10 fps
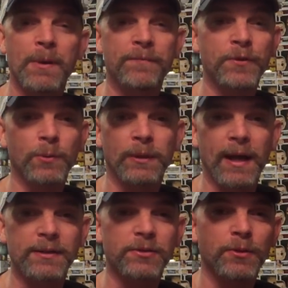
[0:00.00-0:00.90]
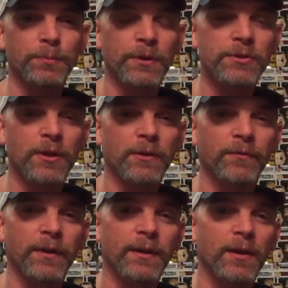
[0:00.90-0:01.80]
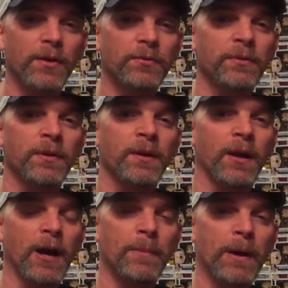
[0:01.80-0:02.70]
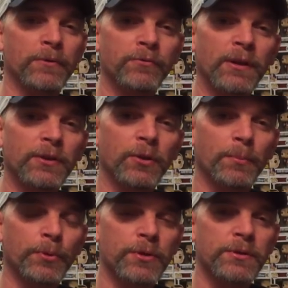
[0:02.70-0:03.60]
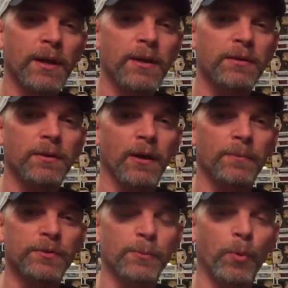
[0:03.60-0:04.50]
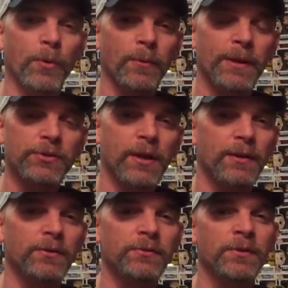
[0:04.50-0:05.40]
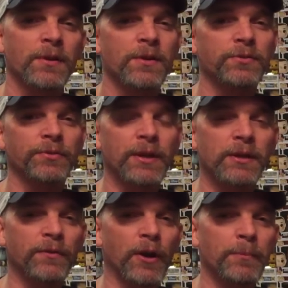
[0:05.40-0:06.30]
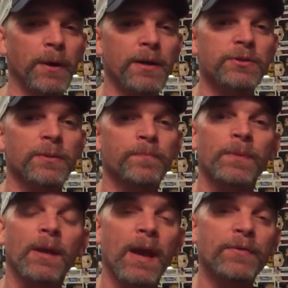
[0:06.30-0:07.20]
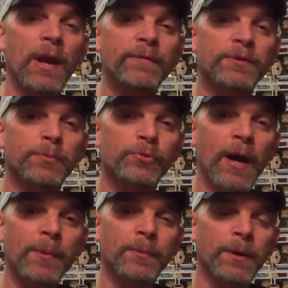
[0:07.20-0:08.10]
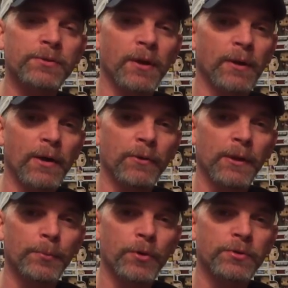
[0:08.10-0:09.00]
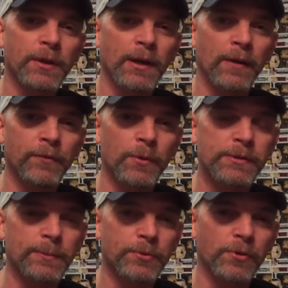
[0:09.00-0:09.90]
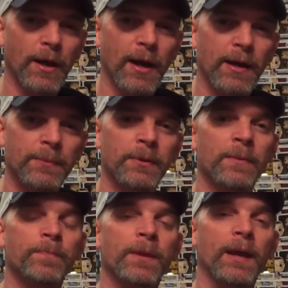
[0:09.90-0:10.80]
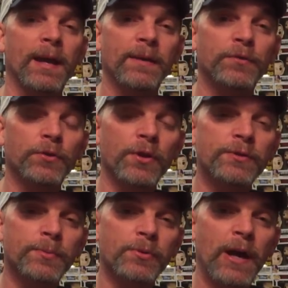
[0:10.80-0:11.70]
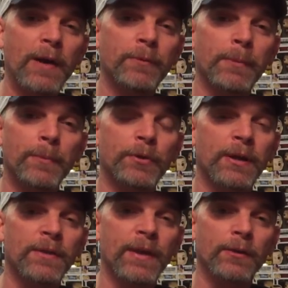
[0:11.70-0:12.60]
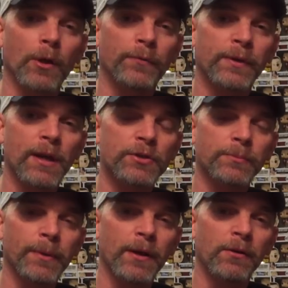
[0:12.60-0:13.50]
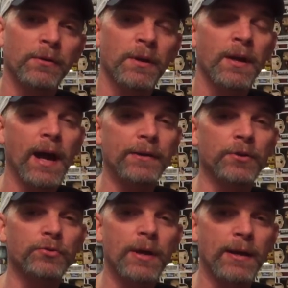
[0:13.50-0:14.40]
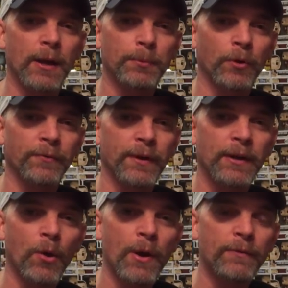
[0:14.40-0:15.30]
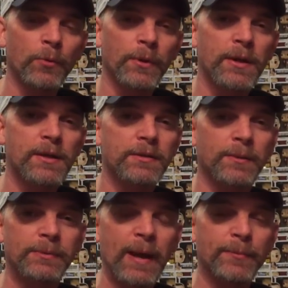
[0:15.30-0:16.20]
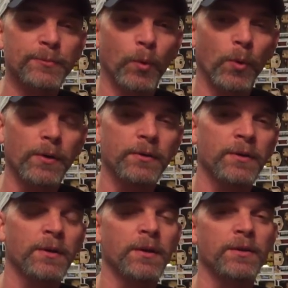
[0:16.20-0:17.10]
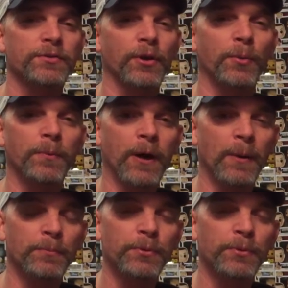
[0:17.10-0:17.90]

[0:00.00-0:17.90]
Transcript: Um, if you would like to, please share the video. Um, I really do appreciate um, the support on my channel, so thank you very much. If you haven't subscribed to my channel, I'd really appreciate it if you would subscribe. And if you do subscribe, remember to hit that notification bell. I do try to upload a video every week, sometimes more. So